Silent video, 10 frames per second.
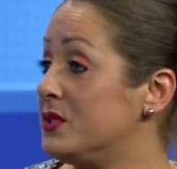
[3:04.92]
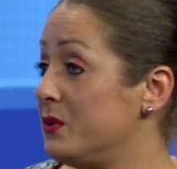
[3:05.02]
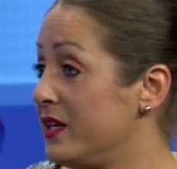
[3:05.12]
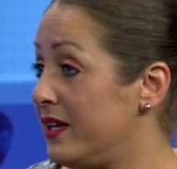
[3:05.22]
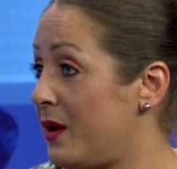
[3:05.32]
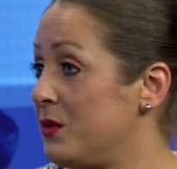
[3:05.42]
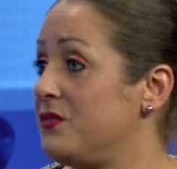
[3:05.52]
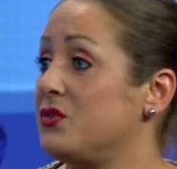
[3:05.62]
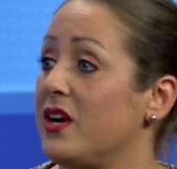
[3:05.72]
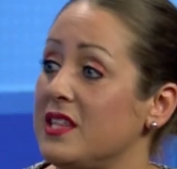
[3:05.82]
doing it? And we've
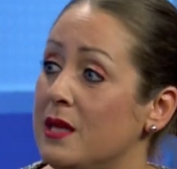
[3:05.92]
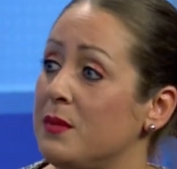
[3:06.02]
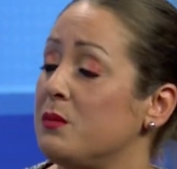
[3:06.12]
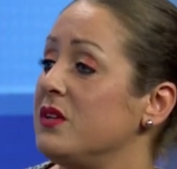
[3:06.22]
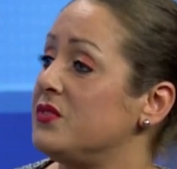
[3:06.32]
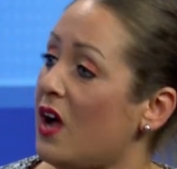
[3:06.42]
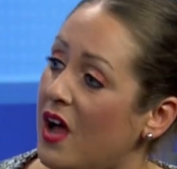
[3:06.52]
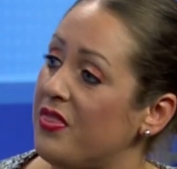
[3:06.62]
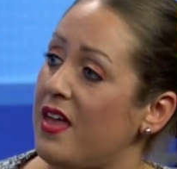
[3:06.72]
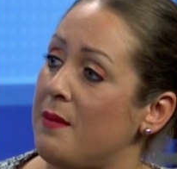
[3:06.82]
trained them and we've
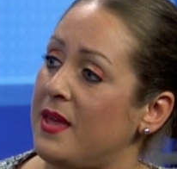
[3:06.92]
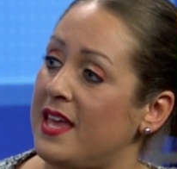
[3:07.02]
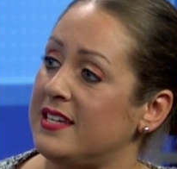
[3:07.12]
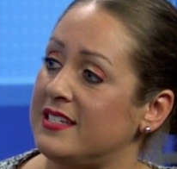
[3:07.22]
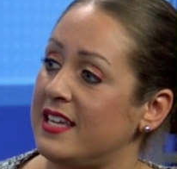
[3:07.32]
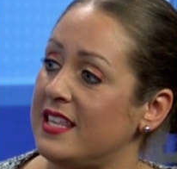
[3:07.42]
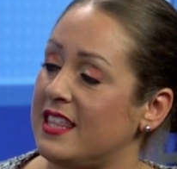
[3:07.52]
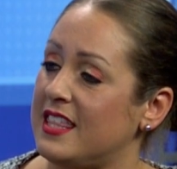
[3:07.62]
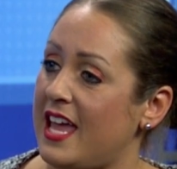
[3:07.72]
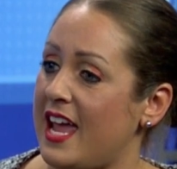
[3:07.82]
taught them, and
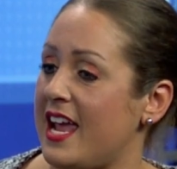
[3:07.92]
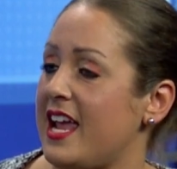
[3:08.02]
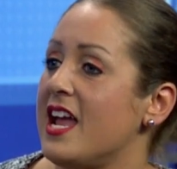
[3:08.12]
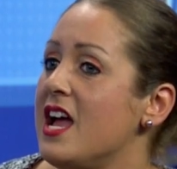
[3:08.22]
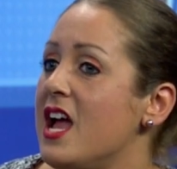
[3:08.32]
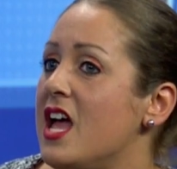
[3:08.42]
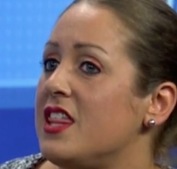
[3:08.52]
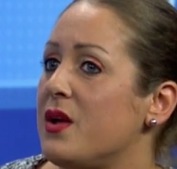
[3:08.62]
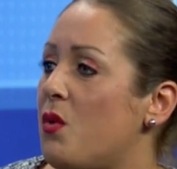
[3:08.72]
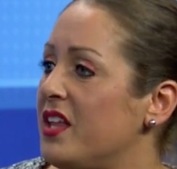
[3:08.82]
they
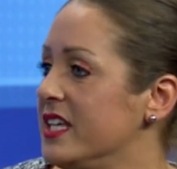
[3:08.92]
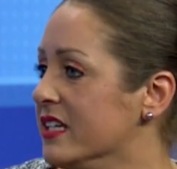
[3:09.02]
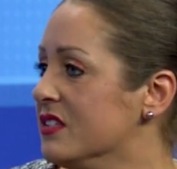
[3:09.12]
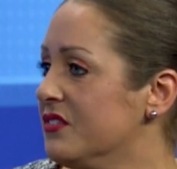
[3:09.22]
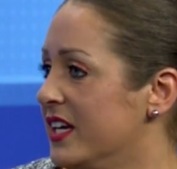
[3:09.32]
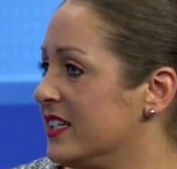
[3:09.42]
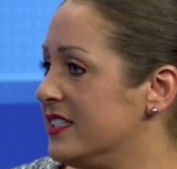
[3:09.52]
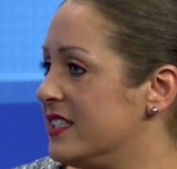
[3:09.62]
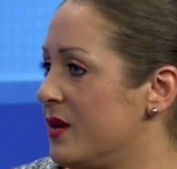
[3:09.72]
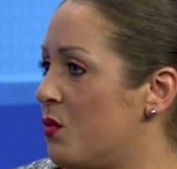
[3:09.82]
they want things
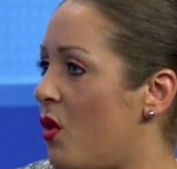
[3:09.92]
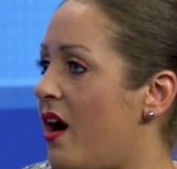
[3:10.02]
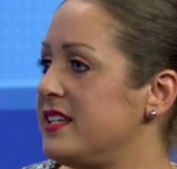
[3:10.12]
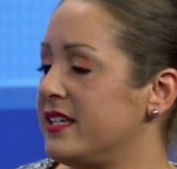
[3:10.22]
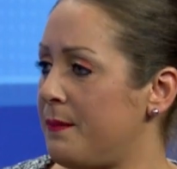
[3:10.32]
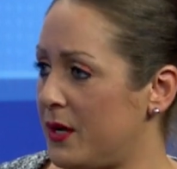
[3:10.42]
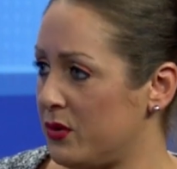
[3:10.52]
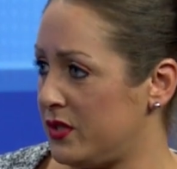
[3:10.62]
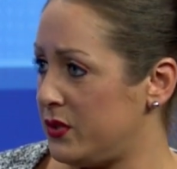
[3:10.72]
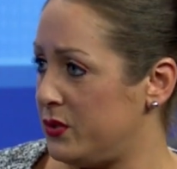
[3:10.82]
fixed. They want to get better
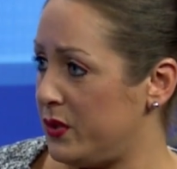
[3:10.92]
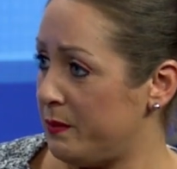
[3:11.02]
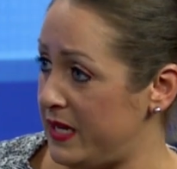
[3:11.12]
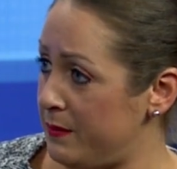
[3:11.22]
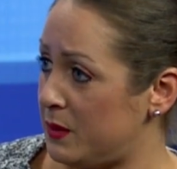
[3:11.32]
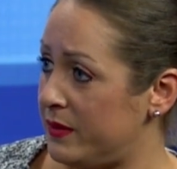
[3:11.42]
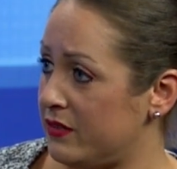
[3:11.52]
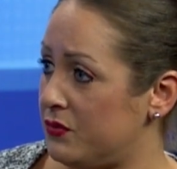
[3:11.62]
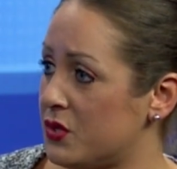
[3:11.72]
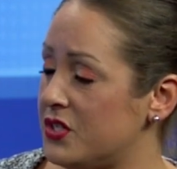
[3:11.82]
results through their people, but
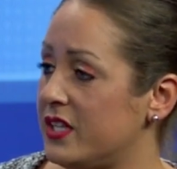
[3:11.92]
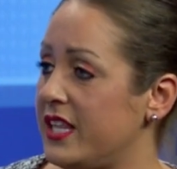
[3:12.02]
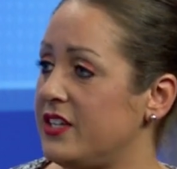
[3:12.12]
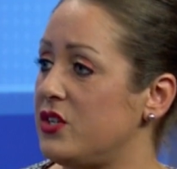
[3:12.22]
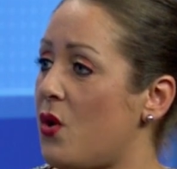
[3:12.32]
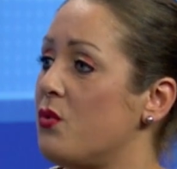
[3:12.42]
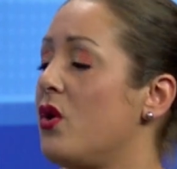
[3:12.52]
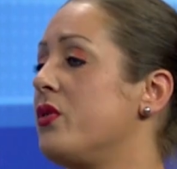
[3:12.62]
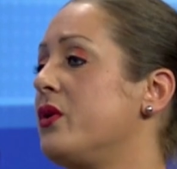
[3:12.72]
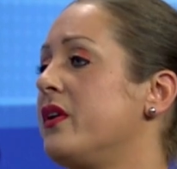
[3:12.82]
unfortunately, they don't
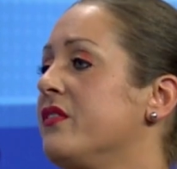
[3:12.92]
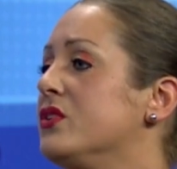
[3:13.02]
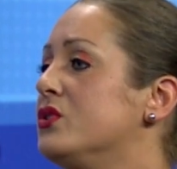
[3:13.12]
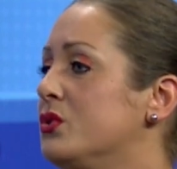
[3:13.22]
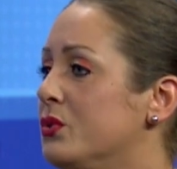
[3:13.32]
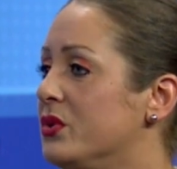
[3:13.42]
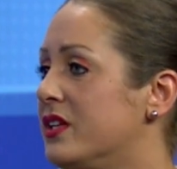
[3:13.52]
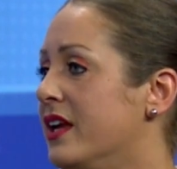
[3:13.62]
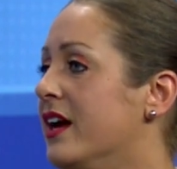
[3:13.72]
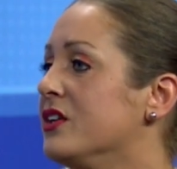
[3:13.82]
know, they don't have the tools
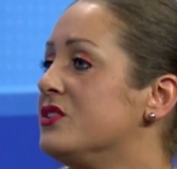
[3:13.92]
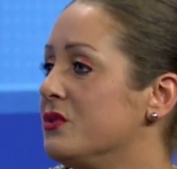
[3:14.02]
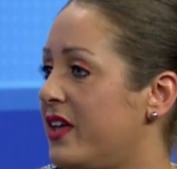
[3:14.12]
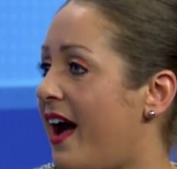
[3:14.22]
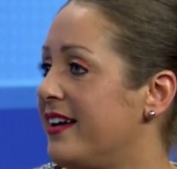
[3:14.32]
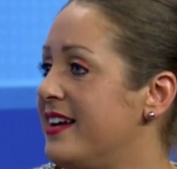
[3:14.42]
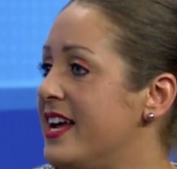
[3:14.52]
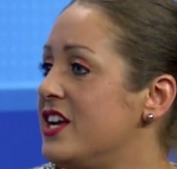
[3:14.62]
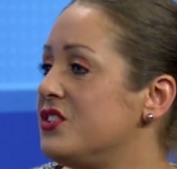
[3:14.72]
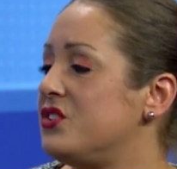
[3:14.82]
on how to do that.
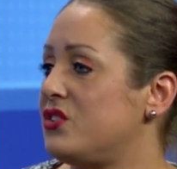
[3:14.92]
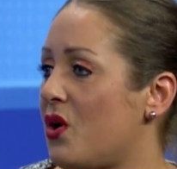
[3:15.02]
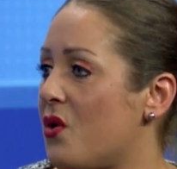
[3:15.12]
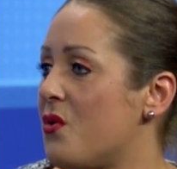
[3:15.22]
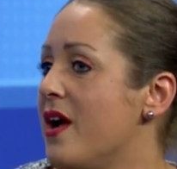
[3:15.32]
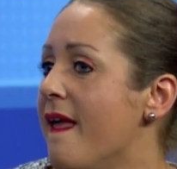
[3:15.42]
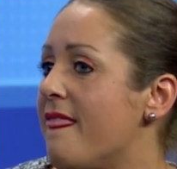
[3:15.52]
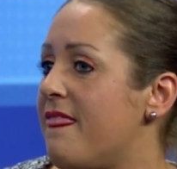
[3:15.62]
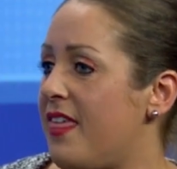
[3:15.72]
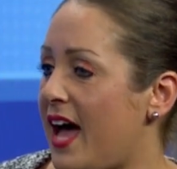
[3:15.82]
So
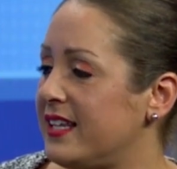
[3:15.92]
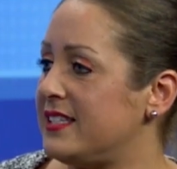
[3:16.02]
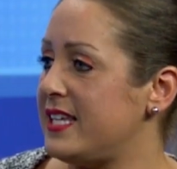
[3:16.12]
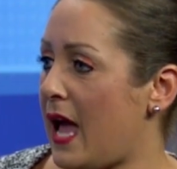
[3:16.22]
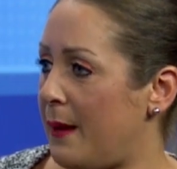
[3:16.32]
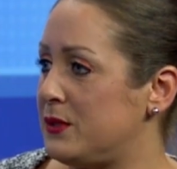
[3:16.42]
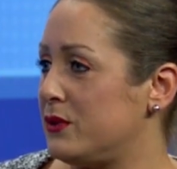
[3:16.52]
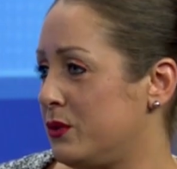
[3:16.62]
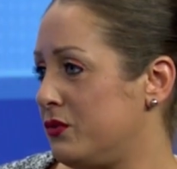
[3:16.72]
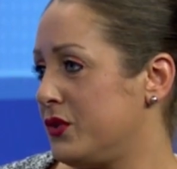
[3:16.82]
that is the
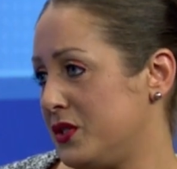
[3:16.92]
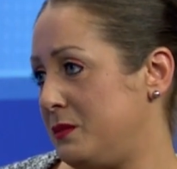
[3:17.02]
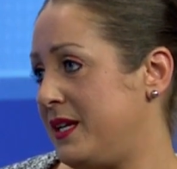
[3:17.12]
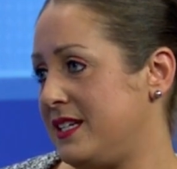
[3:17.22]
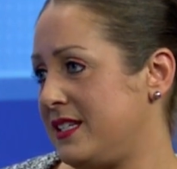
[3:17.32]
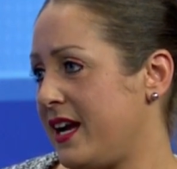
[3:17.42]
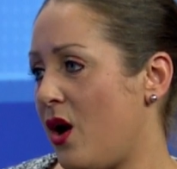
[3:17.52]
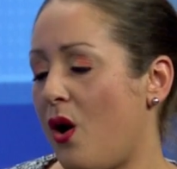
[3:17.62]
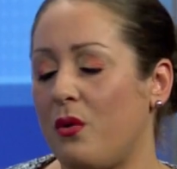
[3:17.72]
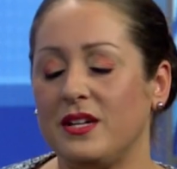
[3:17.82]
absolute first piece. I
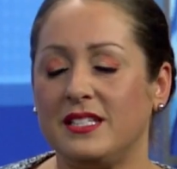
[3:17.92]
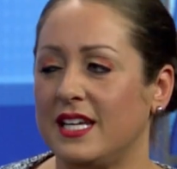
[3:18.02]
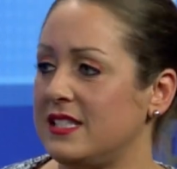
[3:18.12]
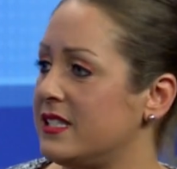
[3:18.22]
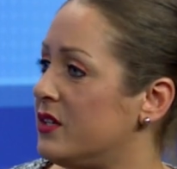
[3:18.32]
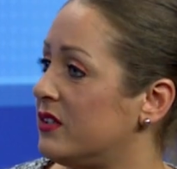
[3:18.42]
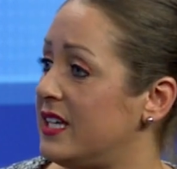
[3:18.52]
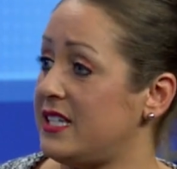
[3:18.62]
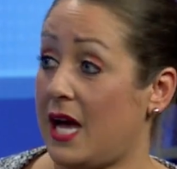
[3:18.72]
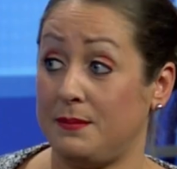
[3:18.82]
always say it's leader
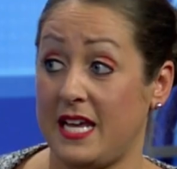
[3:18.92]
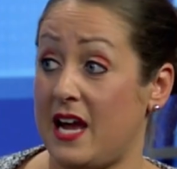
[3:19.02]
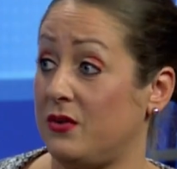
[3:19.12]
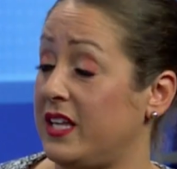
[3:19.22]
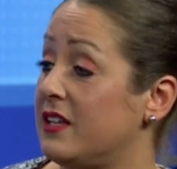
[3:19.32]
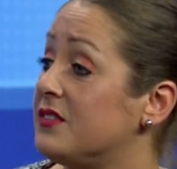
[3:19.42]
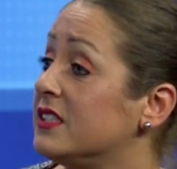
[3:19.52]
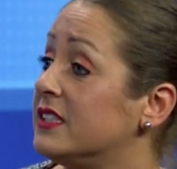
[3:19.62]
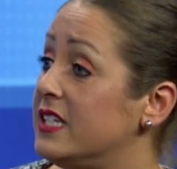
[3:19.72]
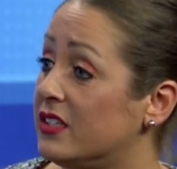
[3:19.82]
led top down. And if the
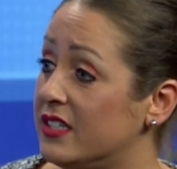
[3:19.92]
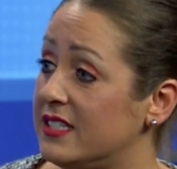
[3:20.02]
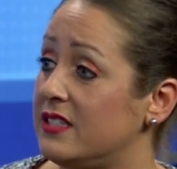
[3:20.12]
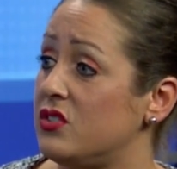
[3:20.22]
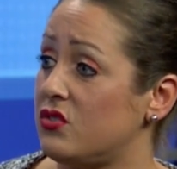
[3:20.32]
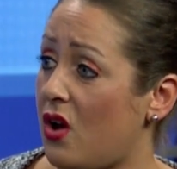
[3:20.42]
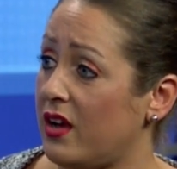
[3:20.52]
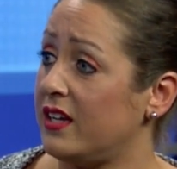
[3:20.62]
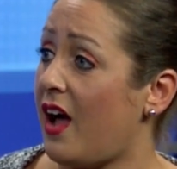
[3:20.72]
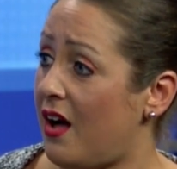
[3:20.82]
leader isn't
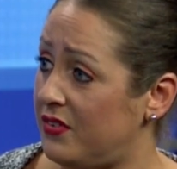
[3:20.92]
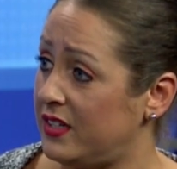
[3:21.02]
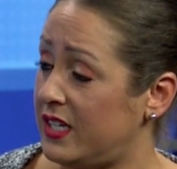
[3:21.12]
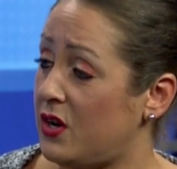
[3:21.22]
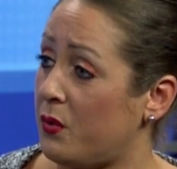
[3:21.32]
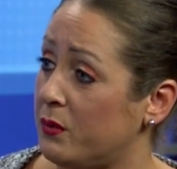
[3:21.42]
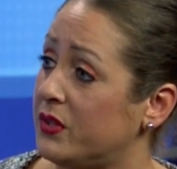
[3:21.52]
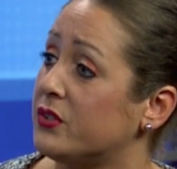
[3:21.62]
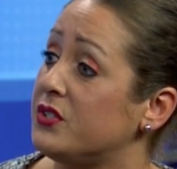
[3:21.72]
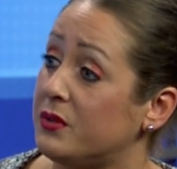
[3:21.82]
strong and confident and knowing what
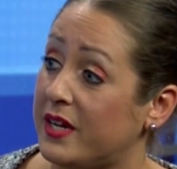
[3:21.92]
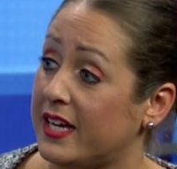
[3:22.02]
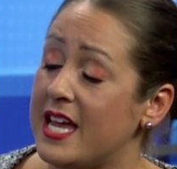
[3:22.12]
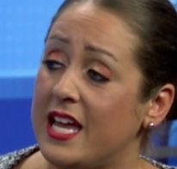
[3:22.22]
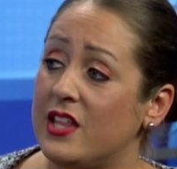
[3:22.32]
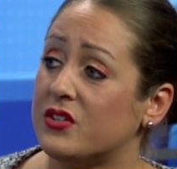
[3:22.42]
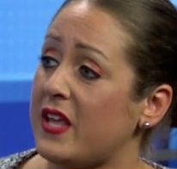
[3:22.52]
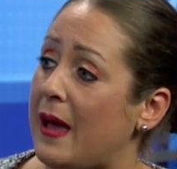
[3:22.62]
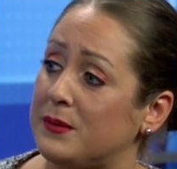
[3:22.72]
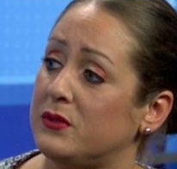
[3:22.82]
they're doing, there's
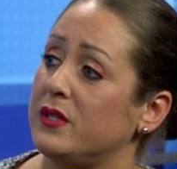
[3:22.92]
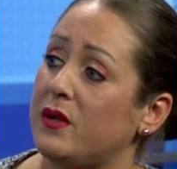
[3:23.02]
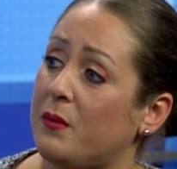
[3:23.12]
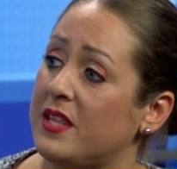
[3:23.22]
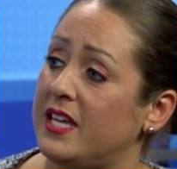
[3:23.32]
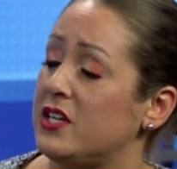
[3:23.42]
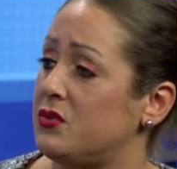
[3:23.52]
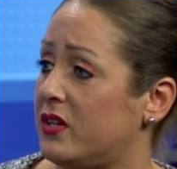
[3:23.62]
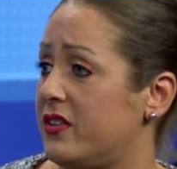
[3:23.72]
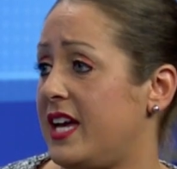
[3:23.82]
absolutely no way they can
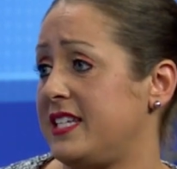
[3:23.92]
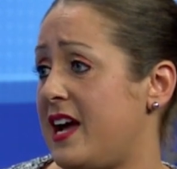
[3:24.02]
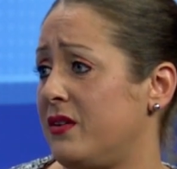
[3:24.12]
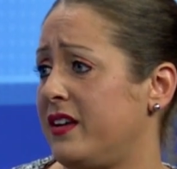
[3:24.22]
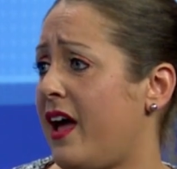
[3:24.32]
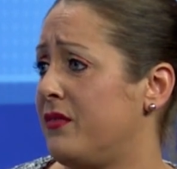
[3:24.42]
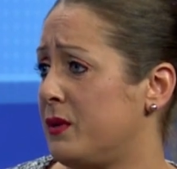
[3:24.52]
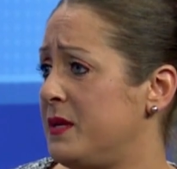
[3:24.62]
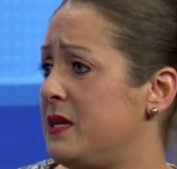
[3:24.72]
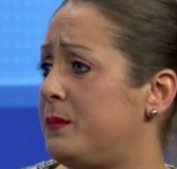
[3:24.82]
trickle that down and have their
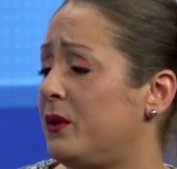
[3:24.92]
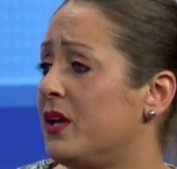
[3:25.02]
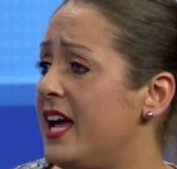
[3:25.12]
people